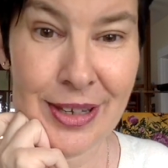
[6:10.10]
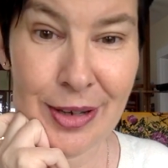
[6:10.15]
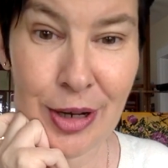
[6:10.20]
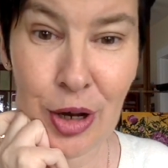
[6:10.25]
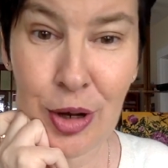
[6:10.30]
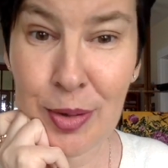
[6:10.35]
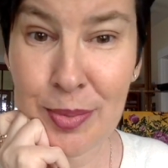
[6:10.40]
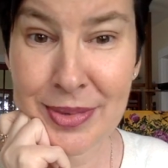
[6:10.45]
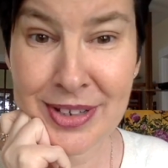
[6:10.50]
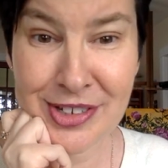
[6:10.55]

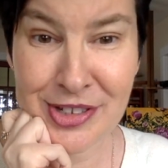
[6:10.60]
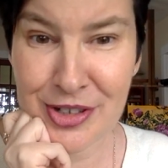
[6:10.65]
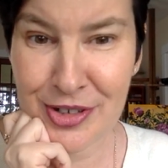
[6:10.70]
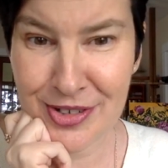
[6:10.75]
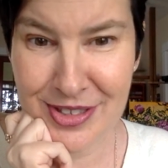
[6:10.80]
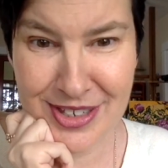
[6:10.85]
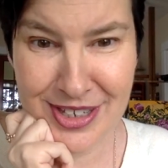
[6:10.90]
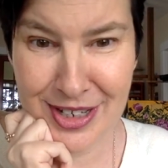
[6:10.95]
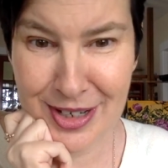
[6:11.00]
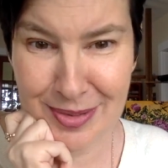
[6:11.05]
All my
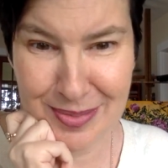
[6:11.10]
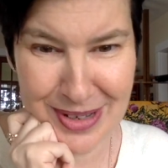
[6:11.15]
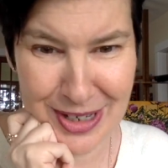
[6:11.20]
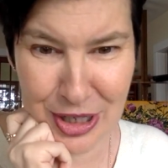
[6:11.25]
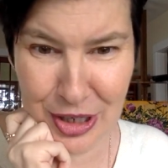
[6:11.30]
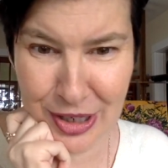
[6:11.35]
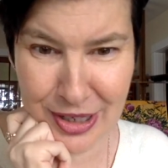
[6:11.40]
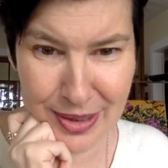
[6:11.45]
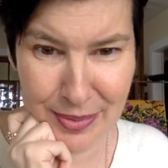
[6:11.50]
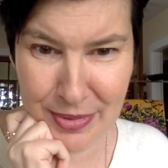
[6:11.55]
students hear me
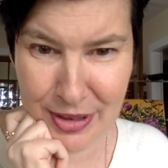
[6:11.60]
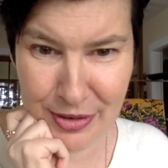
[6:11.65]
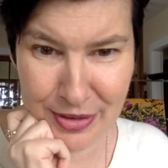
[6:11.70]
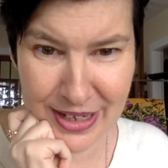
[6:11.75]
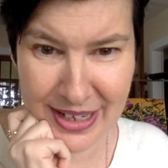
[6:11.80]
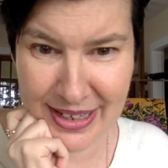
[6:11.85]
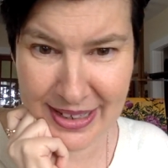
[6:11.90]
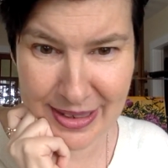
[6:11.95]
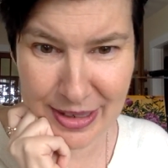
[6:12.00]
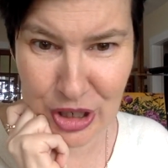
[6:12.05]
talk about
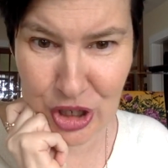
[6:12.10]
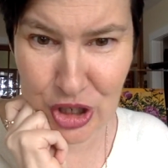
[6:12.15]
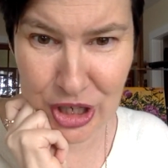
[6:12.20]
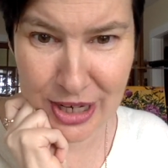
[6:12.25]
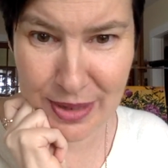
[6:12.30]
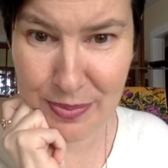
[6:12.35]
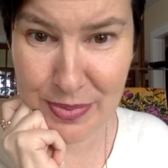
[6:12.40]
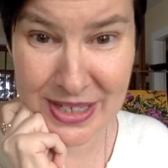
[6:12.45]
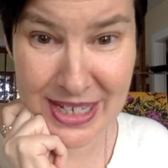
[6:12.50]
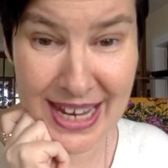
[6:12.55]

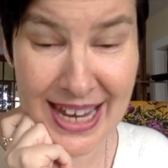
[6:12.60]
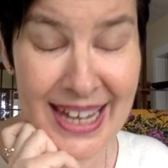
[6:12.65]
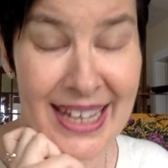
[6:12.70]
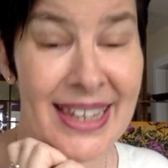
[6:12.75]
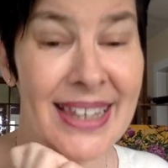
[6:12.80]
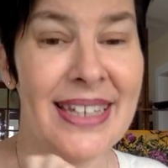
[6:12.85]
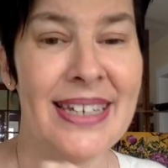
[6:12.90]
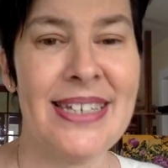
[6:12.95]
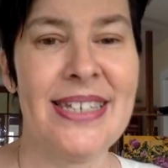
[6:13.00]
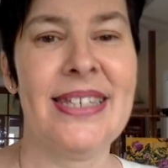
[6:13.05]
shapes
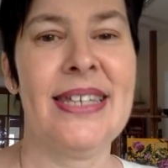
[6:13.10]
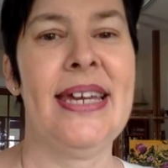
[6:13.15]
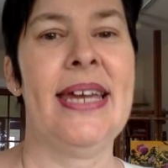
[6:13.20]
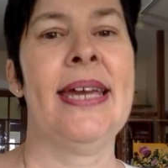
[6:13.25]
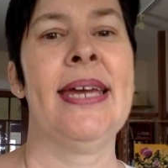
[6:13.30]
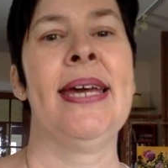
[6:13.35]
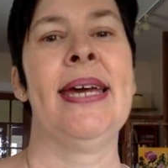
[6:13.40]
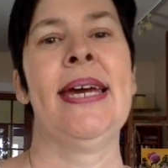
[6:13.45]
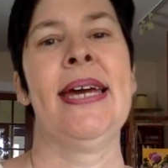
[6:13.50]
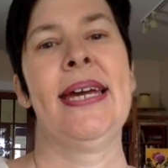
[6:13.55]
endlessly.
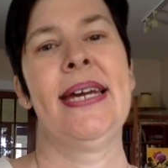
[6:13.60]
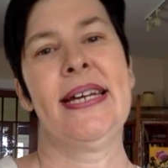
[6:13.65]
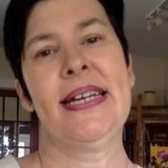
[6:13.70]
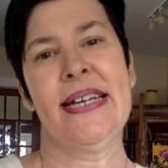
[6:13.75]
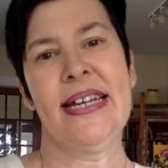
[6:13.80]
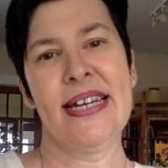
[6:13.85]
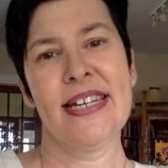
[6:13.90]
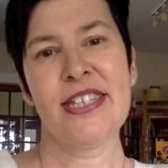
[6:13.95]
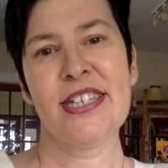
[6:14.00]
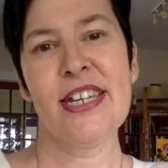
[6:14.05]

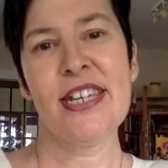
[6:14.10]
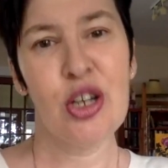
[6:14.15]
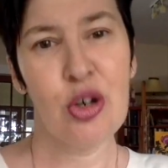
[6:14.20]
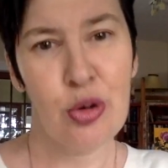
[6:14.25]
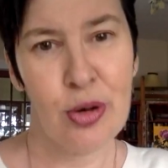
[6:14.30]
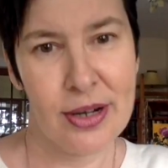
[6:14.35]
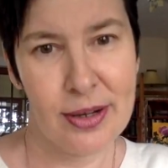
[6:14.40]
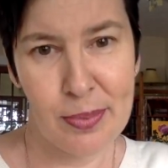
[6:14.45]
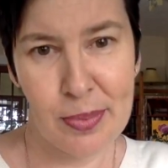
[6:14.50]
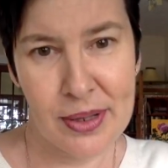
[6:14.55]
It's an
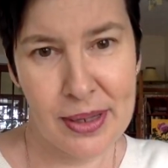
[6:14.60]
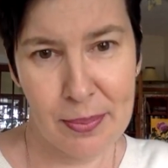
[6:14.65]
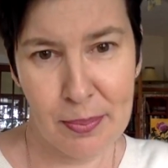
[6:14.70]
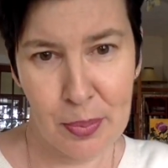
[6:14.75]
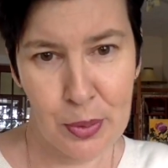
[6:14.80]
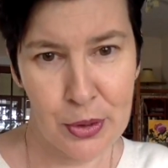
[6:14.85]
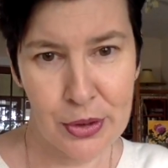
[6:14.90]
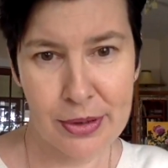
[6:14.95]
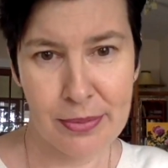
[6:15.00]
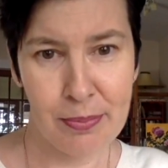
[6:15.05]
incredibly
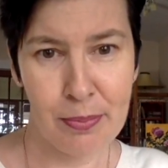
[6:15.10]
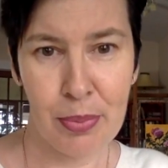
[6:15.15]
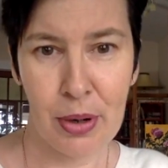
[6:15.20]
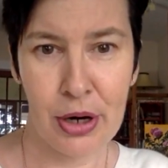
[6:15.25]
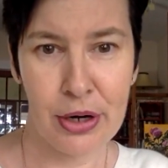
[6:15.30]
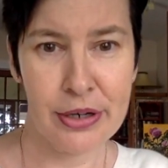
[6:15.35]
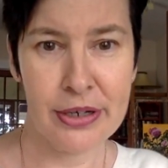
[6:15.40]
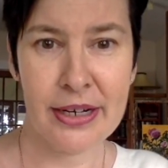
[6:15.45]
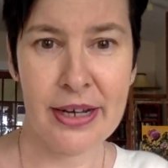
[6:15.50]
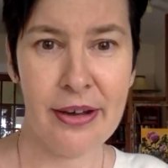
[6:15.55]
important
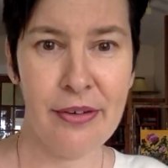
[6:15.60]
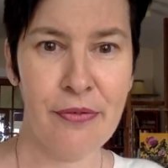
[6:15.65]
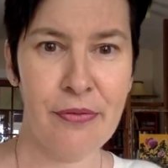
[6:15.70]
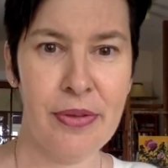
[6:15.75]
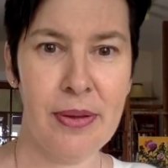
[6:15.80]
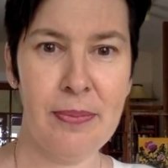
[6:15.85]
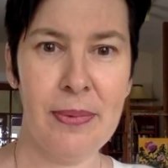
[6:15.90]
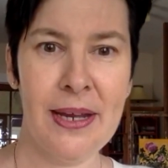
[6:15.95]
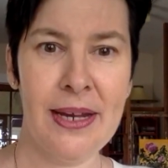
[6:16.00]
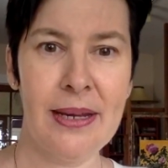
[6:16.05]
part of
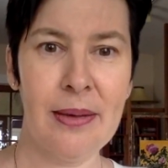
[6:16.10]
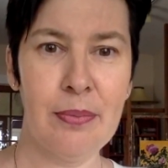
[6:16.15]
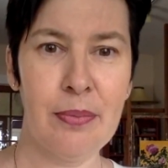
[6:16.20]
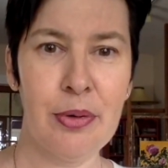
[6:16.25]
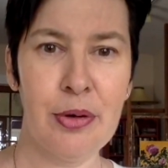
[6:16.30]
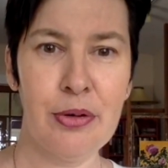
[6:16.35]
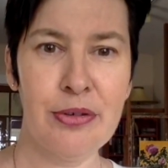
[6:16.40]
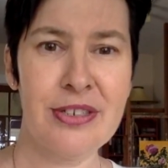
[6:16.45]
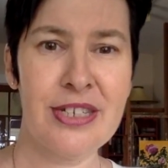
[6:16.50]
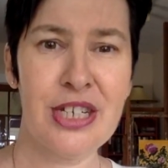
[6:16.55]
the painting
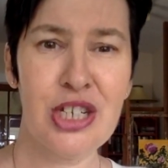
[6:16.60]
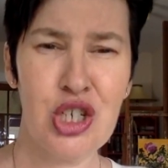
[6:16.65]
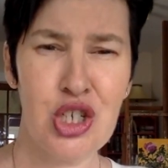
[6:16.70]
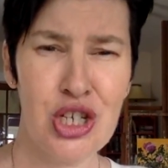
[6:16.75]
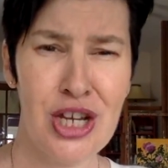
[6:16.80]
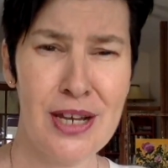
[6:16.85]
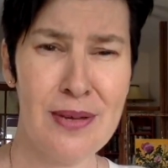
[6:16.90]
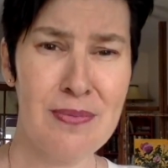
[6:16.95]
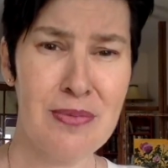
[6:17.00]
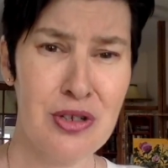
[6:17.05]
process.
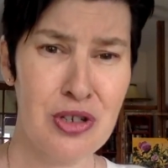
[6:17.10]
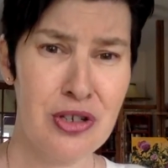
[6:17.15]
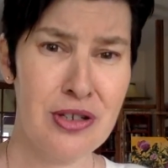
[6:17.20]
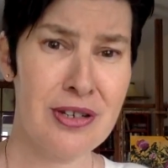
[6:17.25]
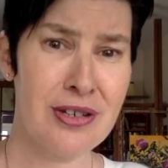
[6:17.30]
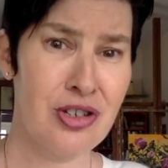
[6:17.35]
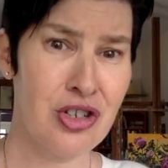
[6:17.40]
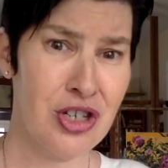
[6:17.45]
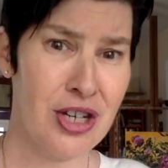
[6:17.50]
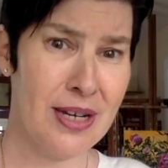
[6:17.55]
Shapes,
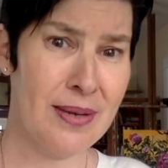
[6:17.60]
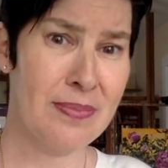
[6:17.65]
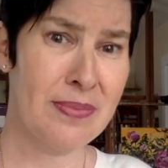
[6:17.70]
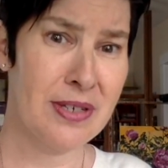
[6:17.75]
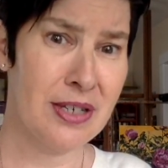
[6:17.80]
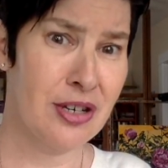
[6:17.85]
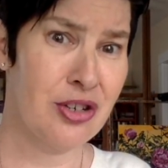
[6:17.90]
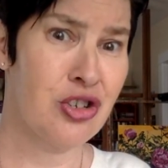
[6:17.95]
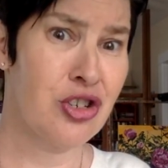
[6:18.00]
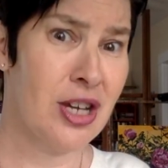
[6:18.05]
shapes,
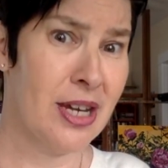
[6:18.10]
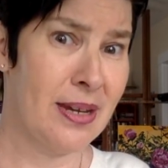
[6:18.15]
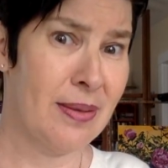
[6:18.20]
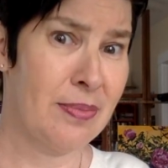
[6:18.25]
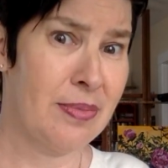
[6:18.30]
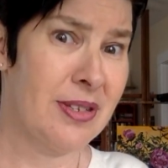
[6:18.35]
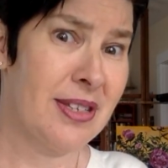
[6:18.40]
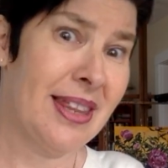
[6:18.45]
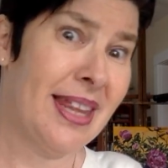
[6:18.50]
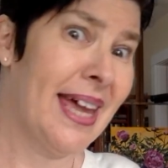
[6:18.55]

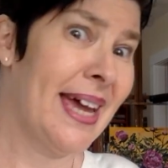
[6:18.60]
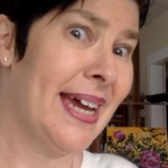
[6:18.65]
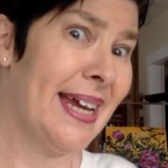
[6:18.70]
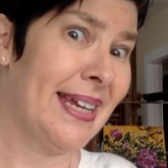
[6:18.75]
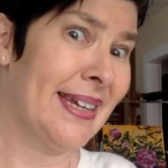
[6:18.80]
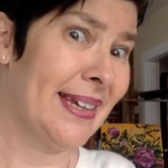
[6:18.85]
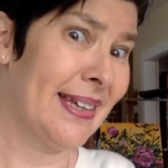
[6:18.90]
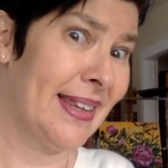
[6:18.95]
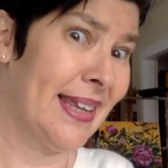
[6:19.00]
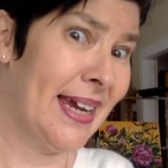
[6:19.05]
shapes,
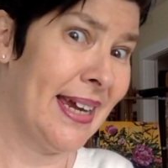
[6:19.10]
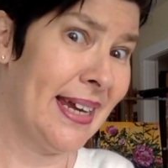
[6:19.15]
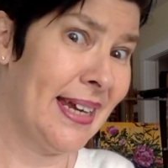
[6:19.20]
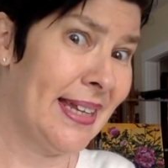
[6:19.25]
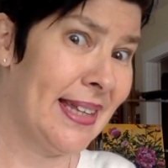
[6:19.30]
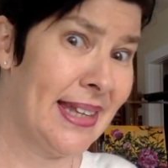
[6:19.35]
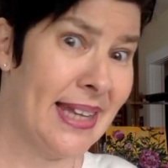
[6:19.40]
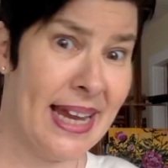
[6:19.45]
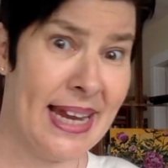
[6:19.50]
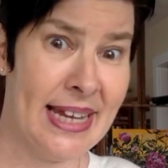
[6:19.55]
light, light,
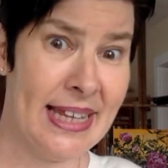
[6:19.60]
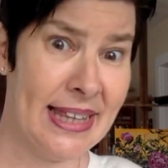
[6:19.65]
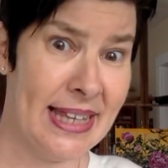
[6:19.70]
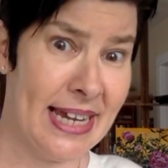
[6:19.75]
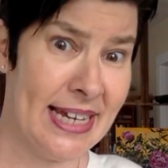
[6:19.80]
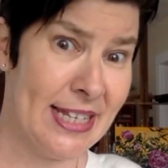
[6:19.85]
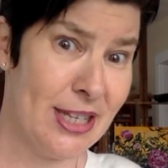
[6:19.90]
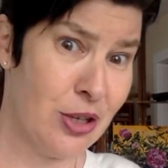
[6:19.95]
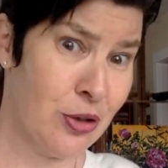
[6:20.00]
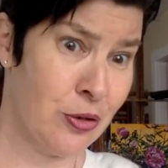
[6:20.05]
light,
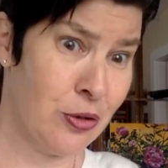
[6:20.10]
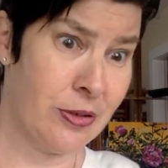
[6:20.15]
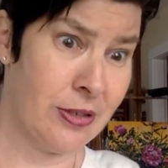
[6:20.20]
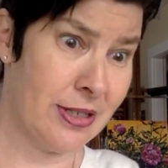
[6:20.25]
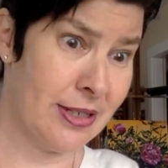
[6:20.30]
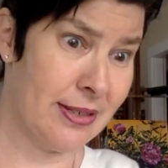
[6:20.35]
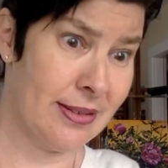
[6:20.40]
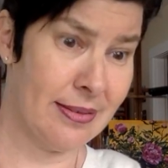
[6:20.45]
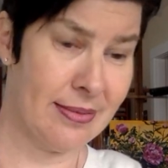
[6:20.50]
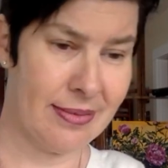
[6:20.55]
light source.